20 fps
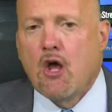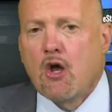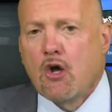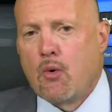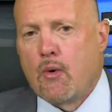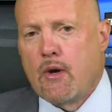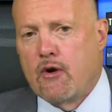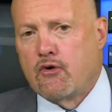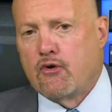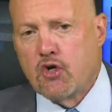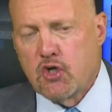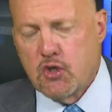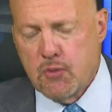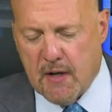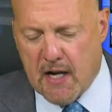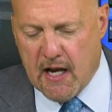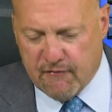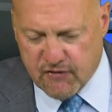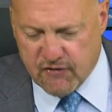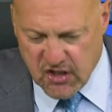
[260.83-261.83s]
who introduced me
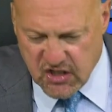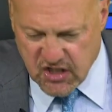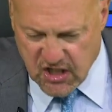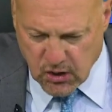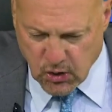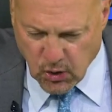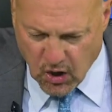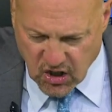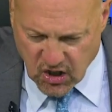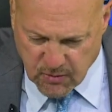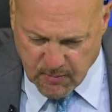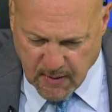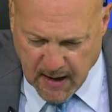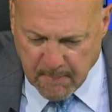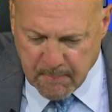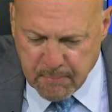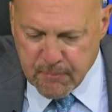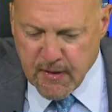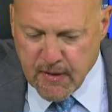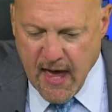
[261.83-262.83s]
to FDC, talks about.
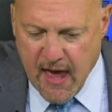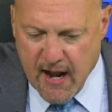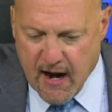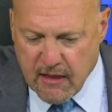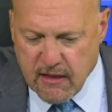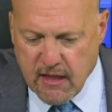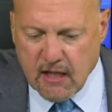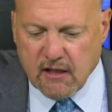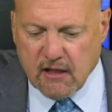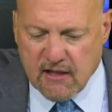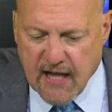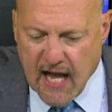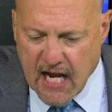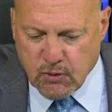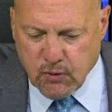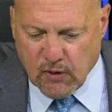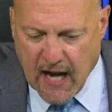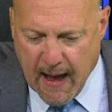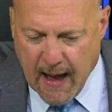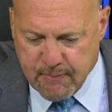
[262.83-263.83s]
And I think that that's
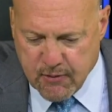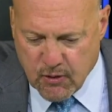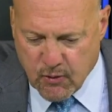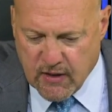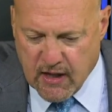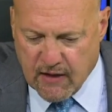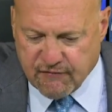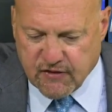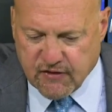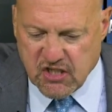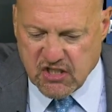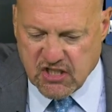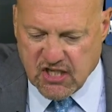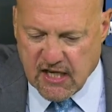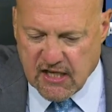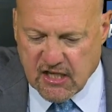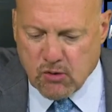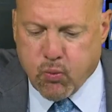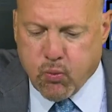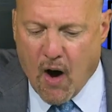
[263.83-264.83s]
what happened with FDC.
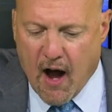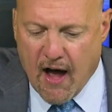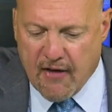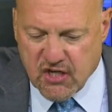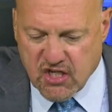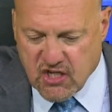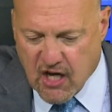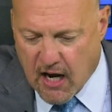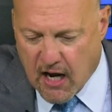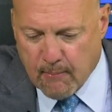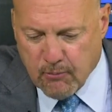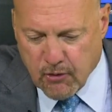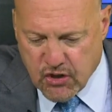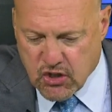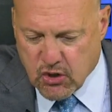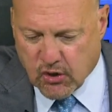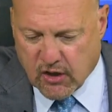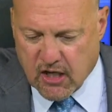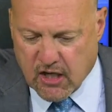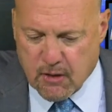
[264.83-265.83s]
It's why the stock, I'm just
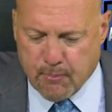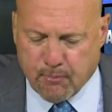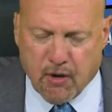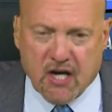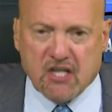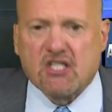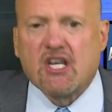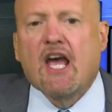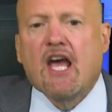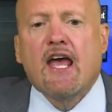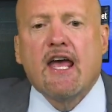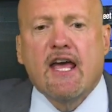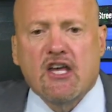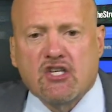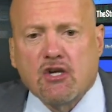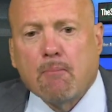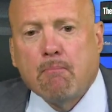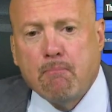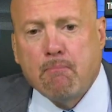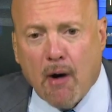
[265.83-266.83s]
looking at the price, is
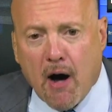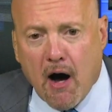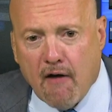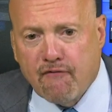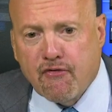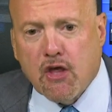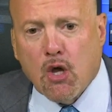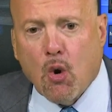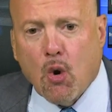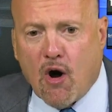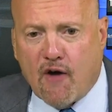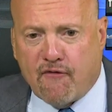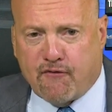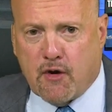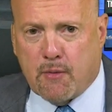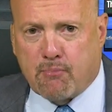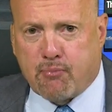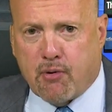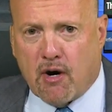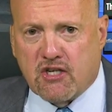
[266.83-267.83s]
above the
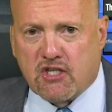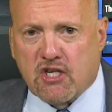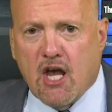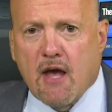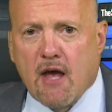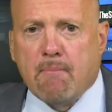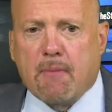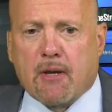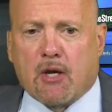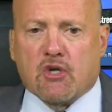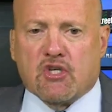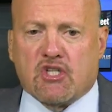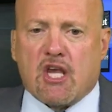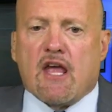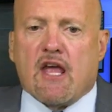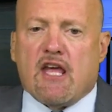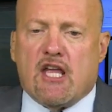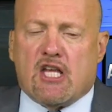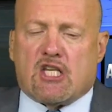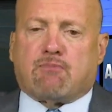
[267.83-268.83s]
offering price, because
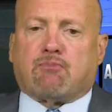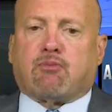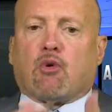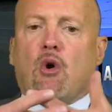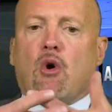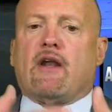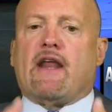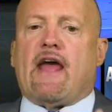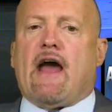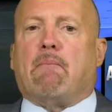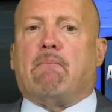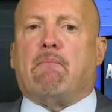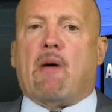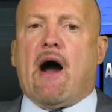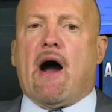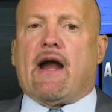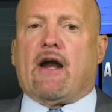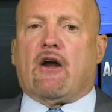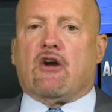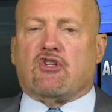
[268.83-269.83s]
it's brought out
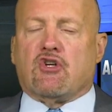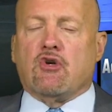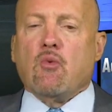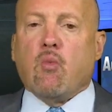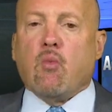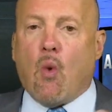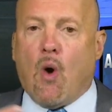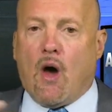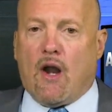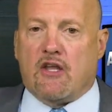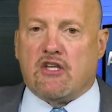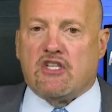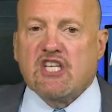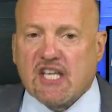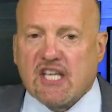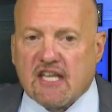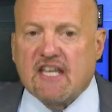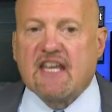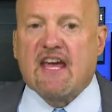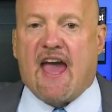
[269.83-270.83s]
buyers who wanted to
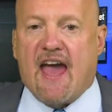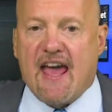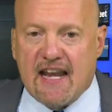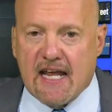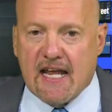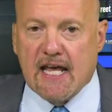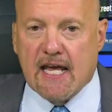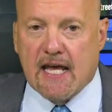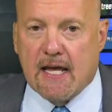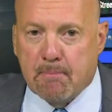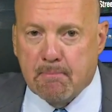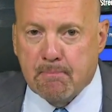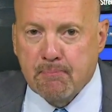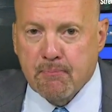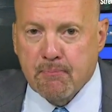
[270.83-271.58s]
get in.